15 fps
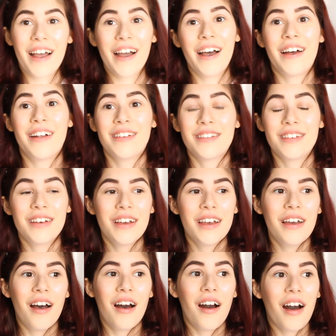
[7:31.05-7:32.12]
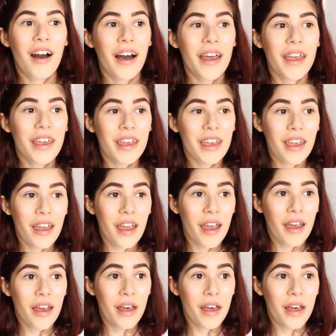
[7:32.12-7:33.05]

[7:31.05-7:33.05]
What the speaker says: and I